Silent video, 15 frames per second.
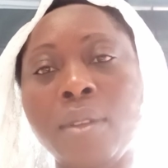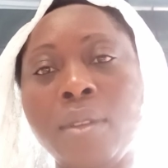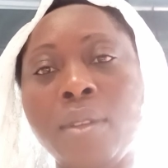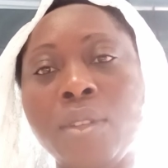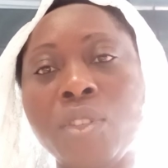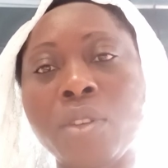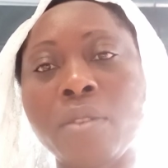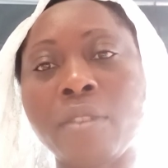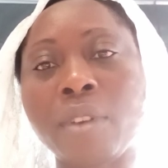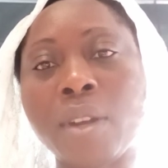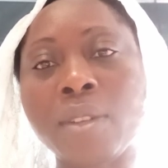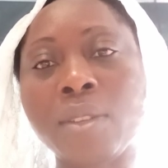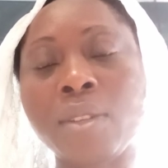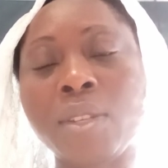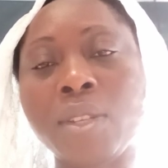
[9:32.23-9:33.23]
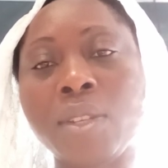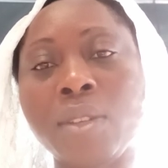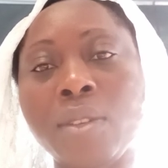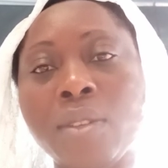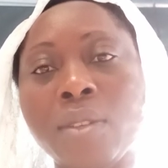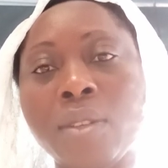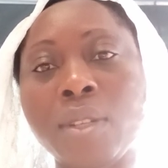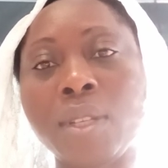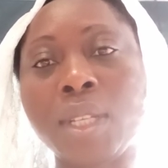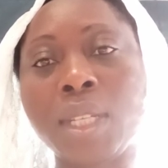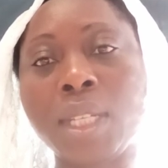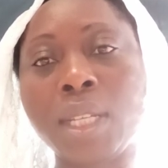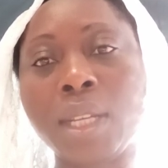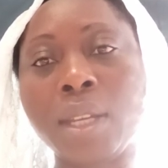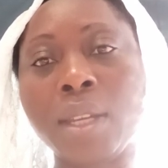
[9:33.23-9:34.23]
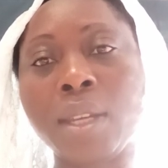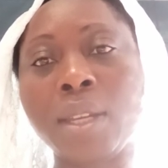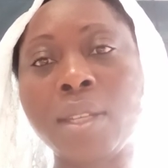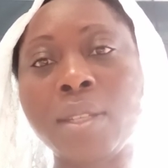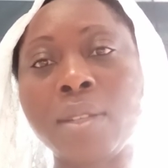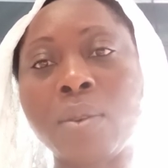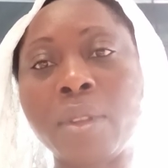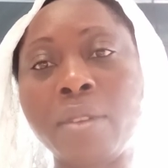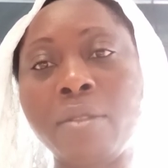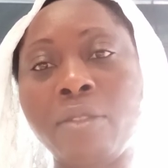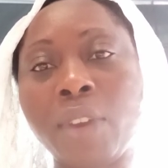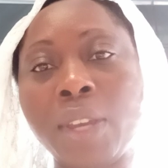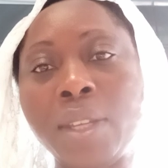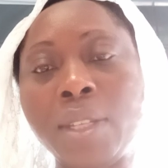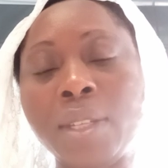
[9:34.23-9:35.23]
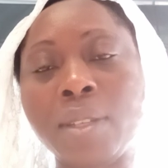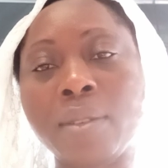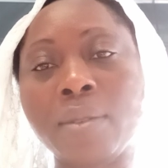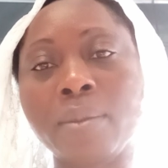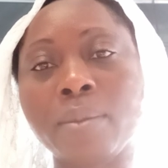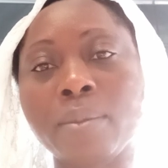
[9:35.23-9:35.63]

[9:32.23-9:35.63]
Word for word: each of us to seek His holy face,